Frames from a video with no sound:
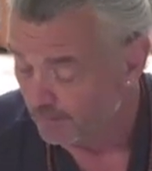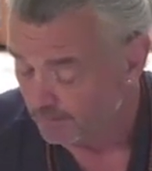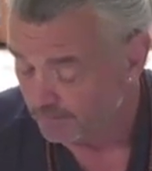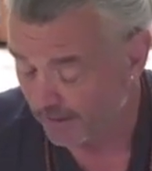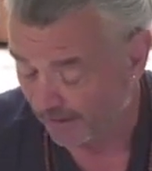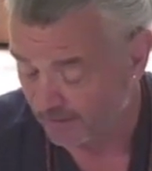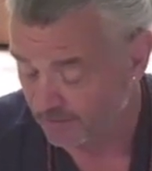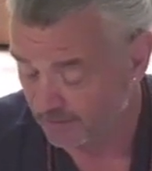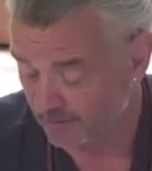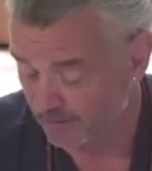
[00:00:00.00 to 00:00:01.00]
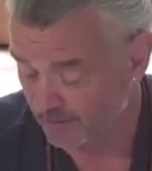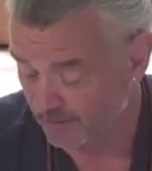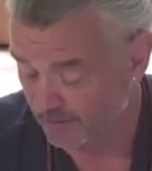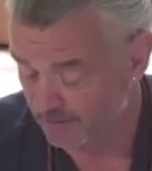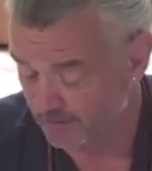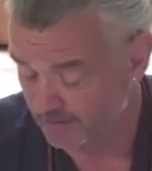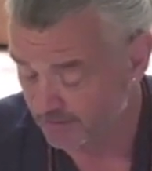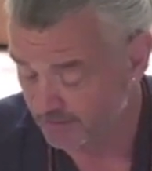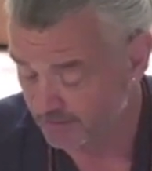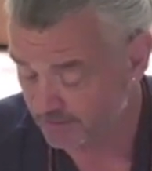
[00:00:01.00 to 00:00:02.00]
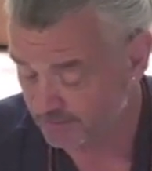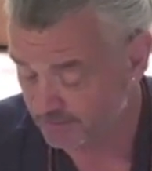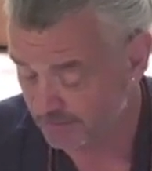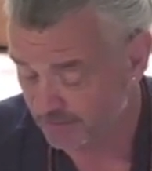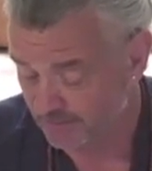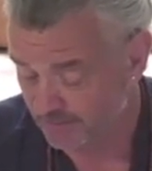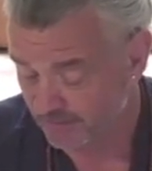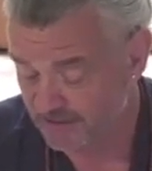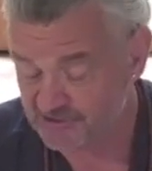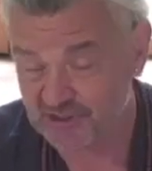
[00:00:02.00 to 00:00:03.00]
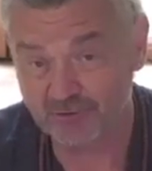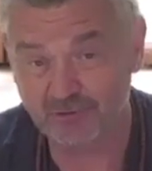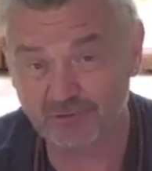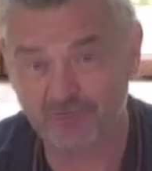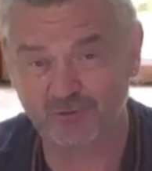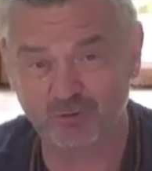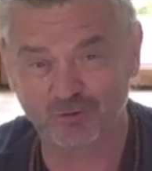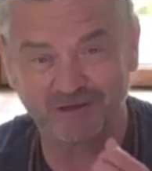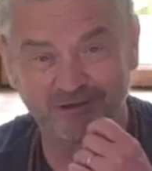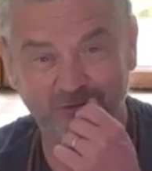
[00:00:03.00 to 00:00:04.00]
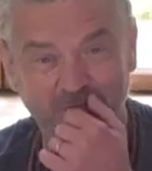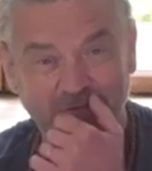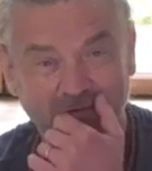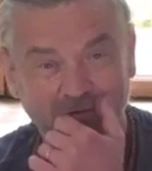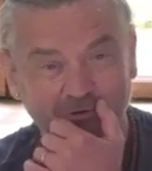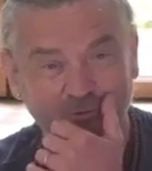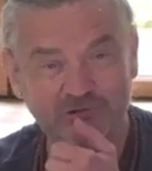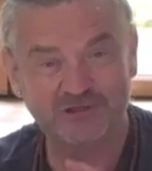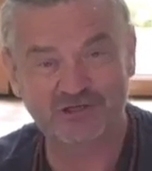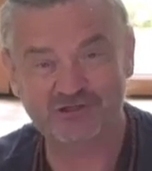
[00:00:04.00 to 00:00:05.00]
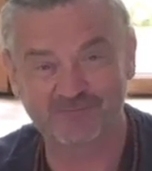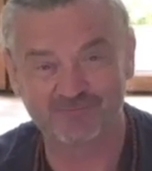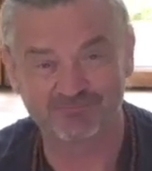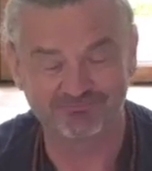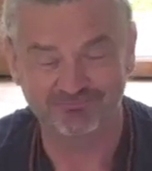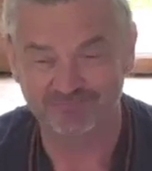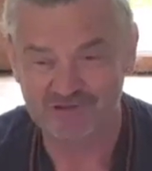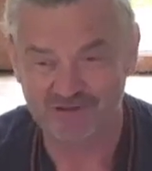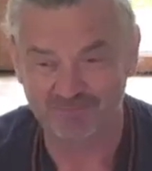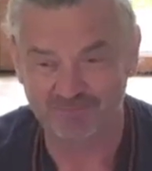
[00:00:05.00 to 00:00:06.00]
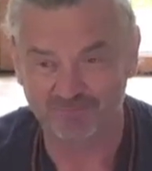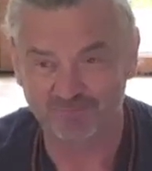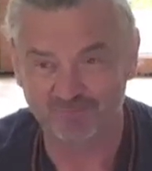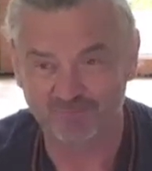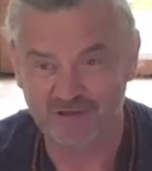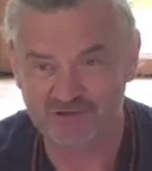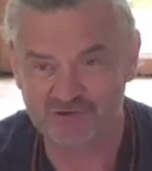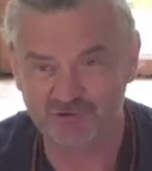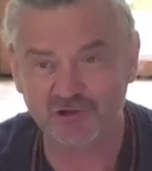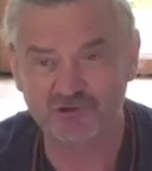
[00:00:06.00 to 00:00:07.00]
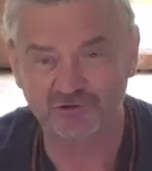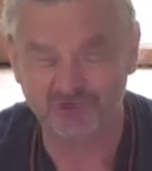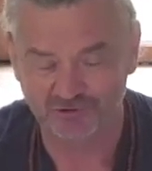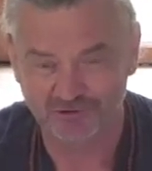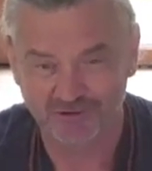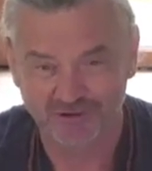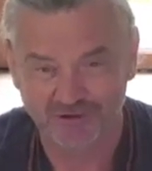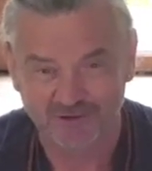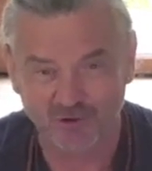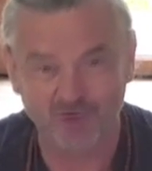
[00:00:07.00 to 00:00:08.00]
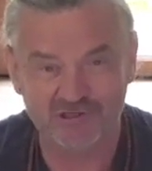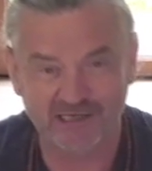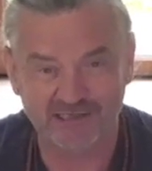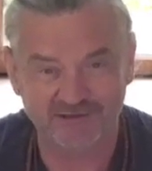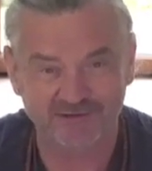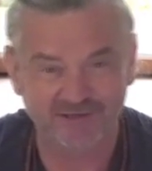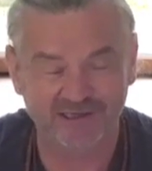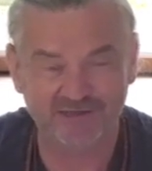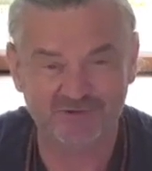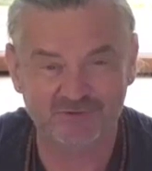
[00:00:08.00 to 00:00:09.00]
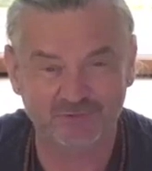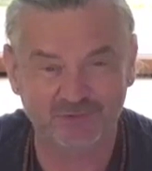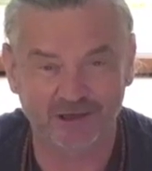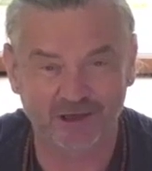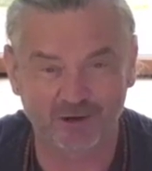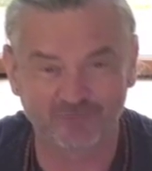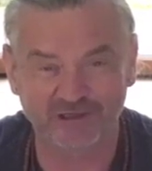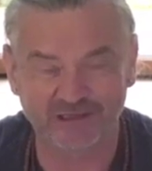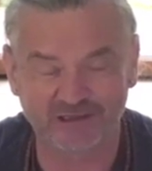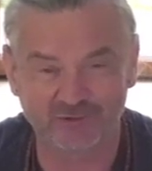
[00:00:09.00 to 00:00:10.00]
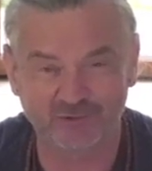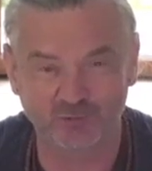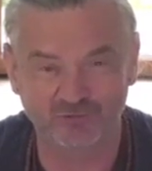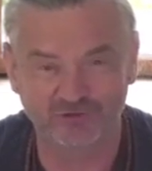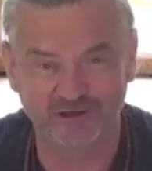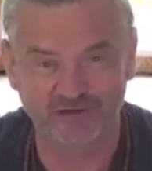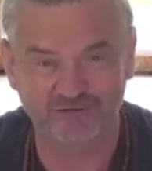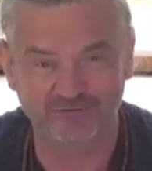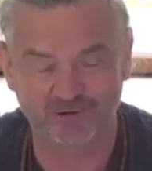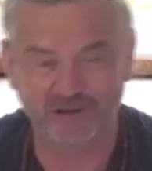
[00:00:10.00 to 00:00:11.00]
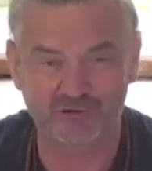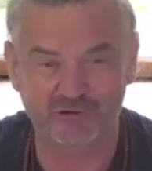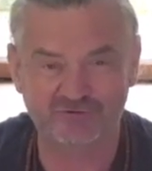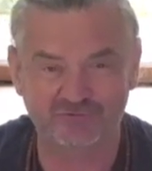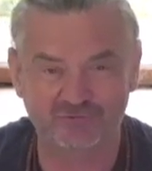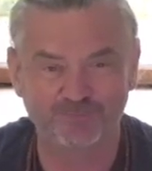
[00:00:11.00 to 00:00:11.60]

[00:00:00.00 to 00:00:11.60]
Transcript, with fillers: yeah, uh, yeah. So look look, uh, look forward to some some structured content that uh, hopefully you will find very useful.